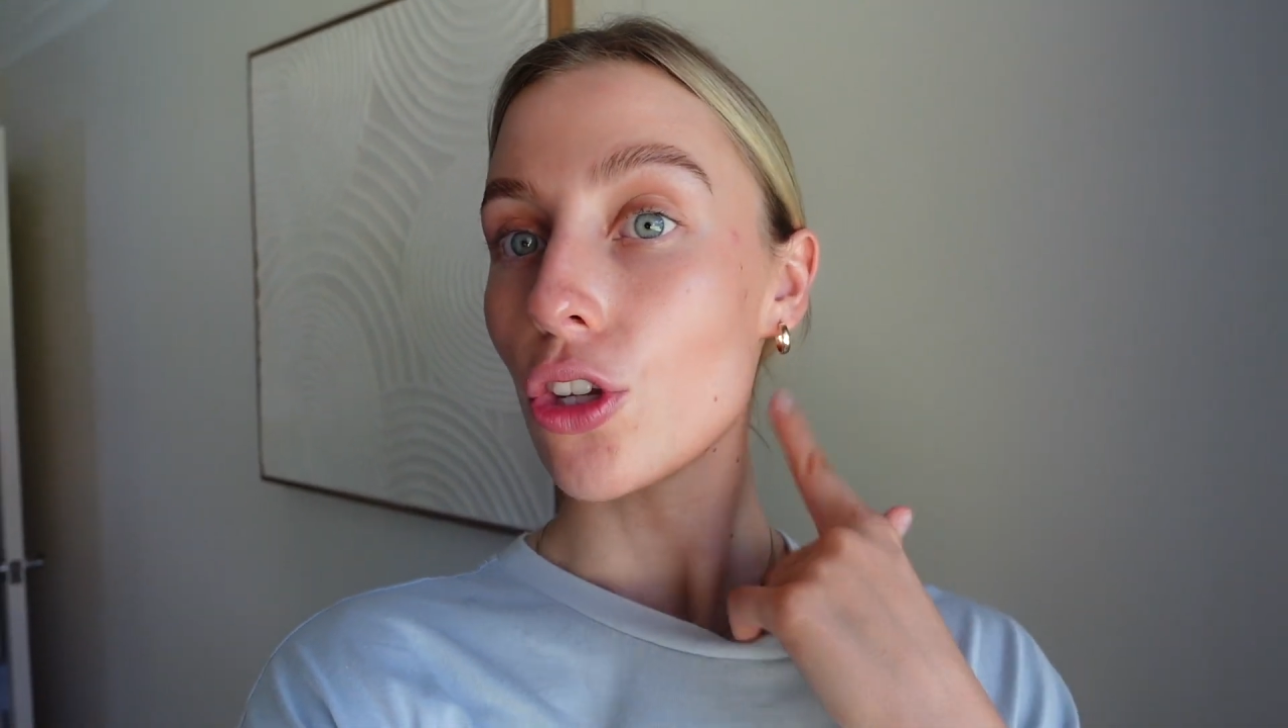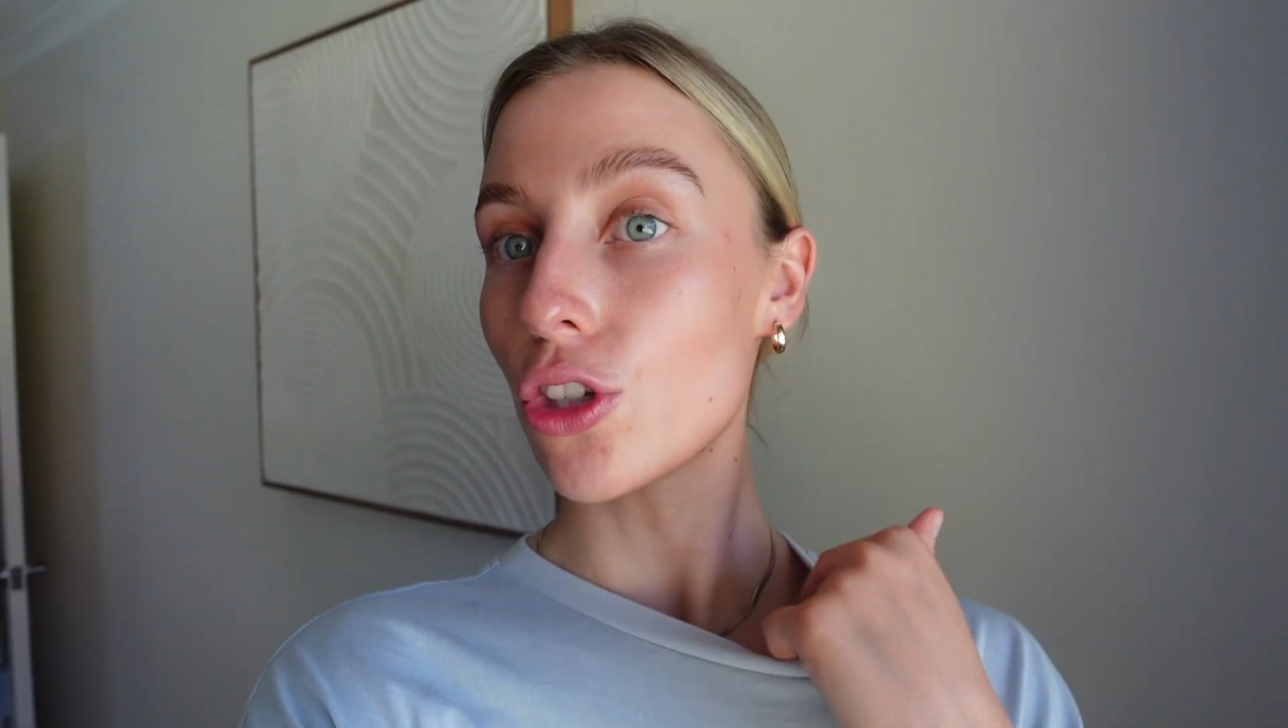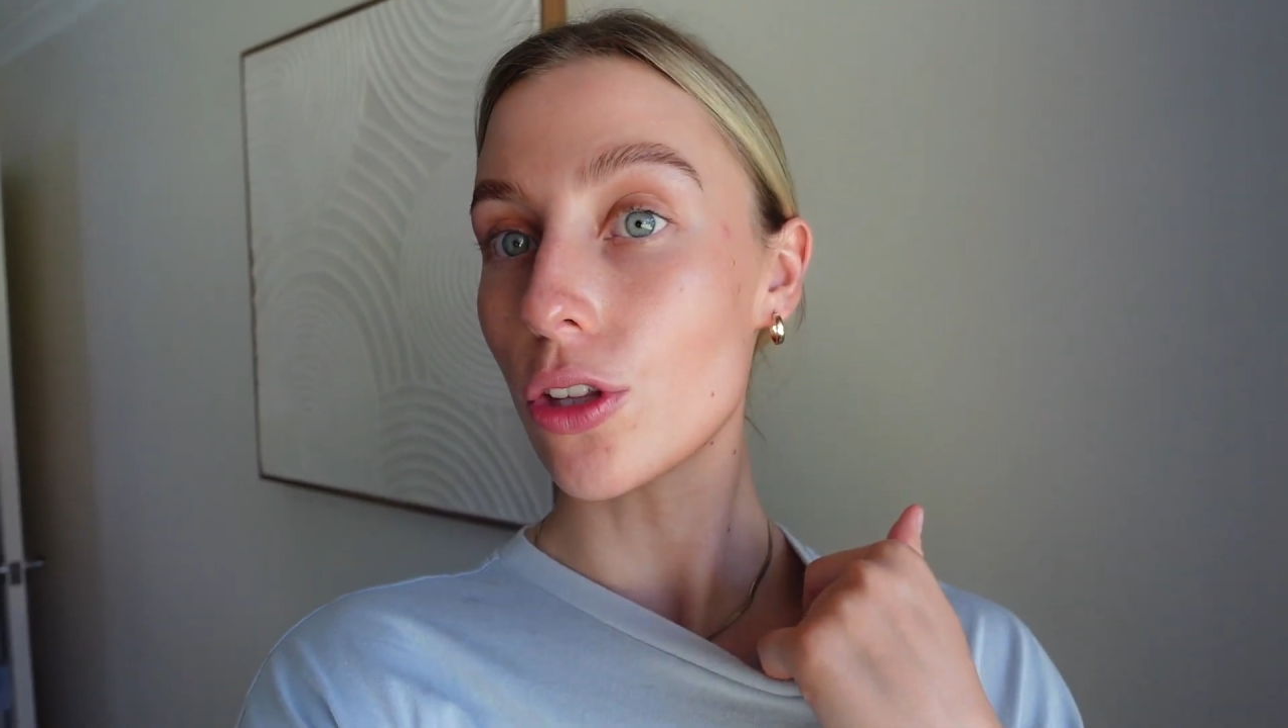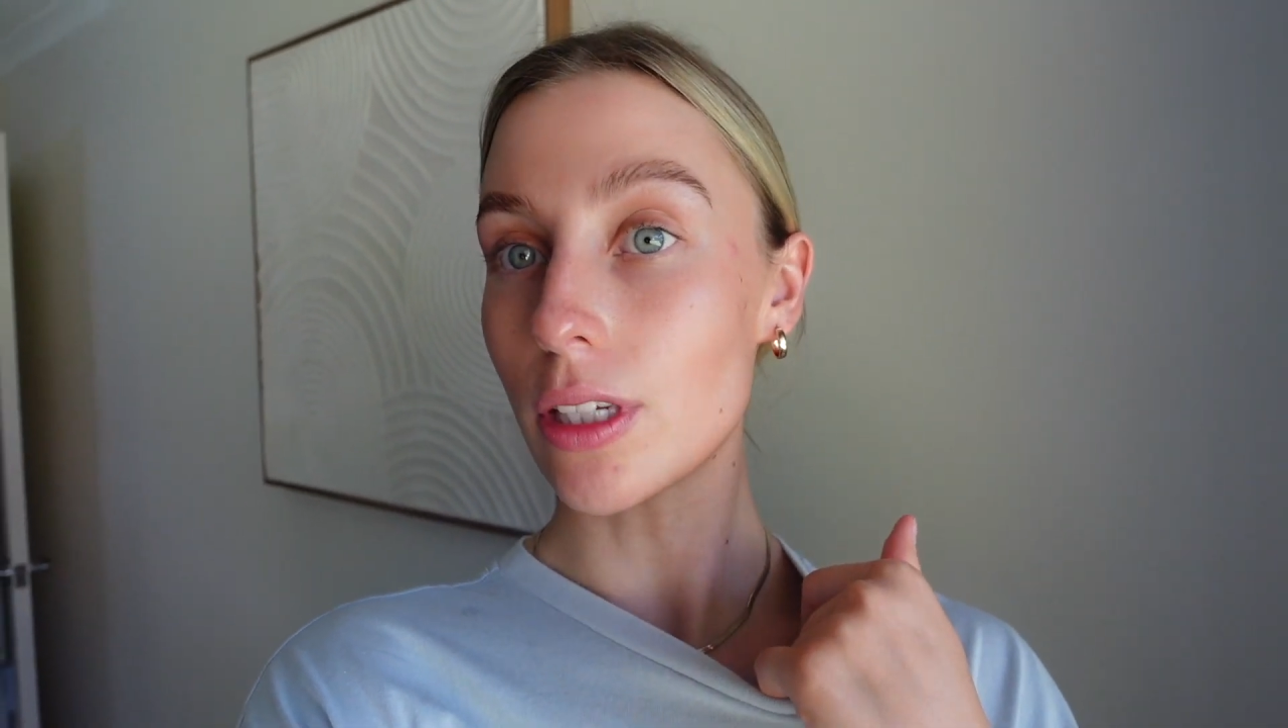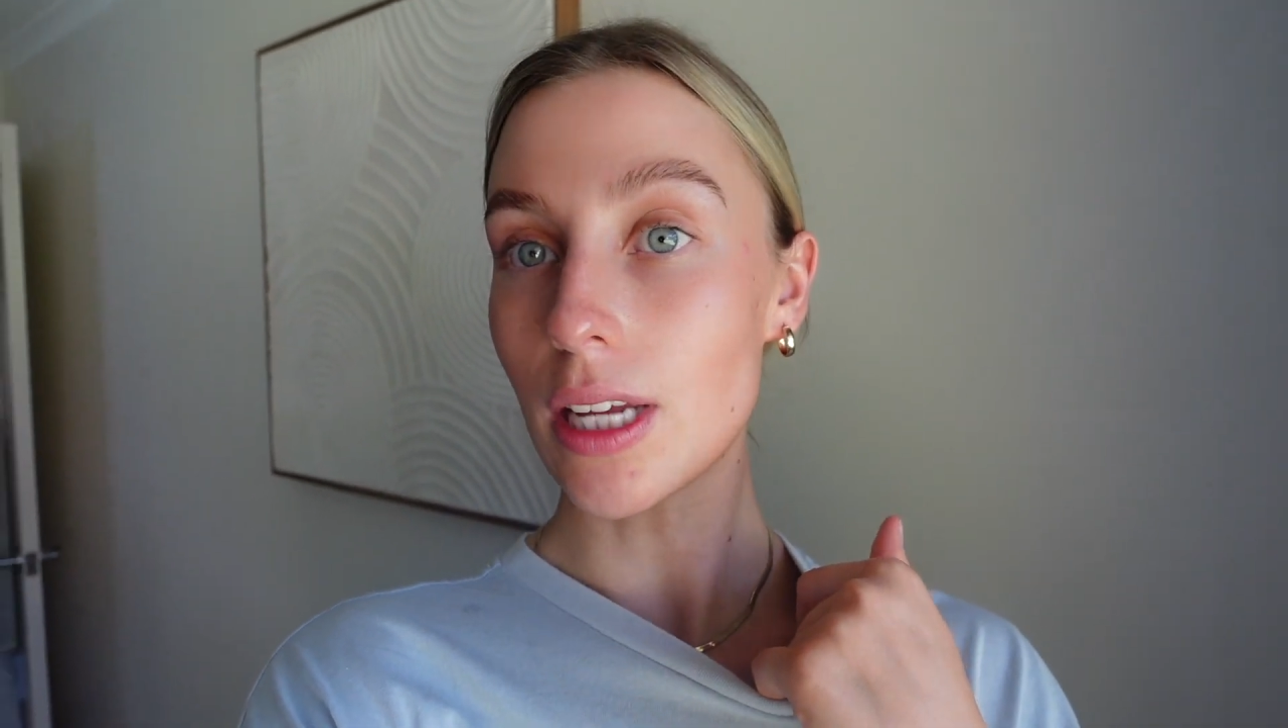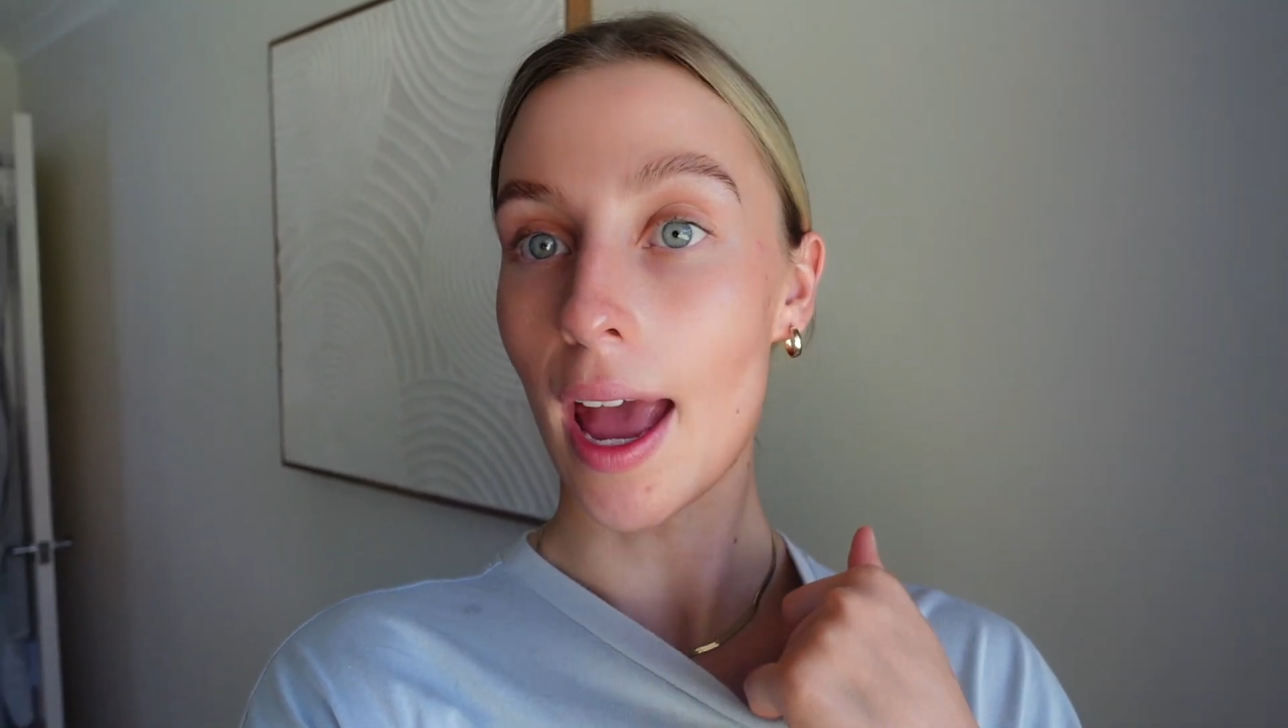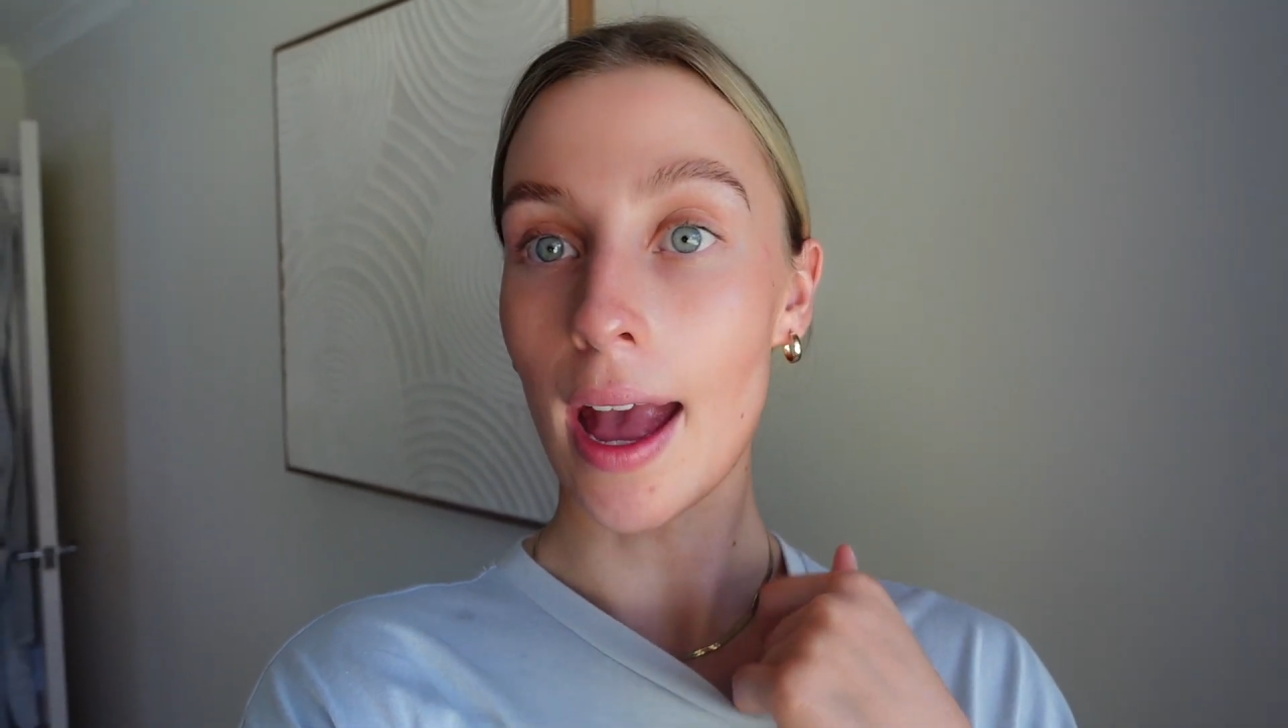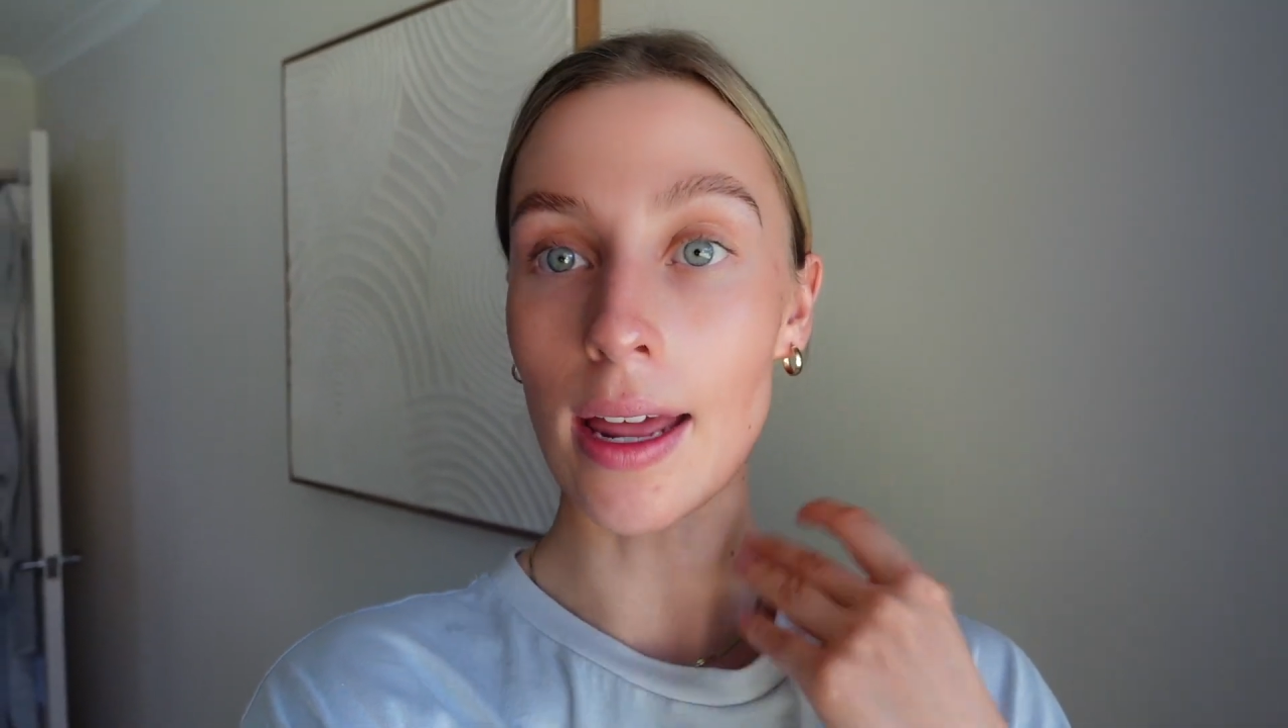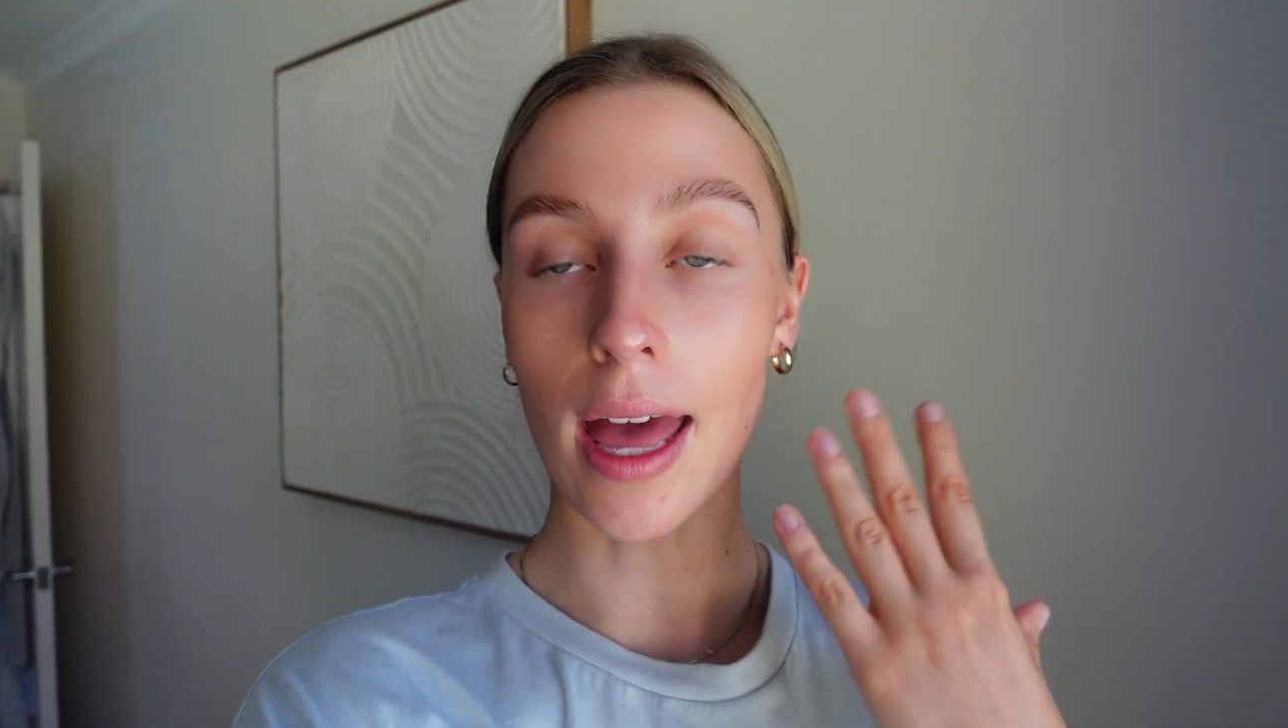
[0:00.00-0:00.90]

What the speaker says: to the tan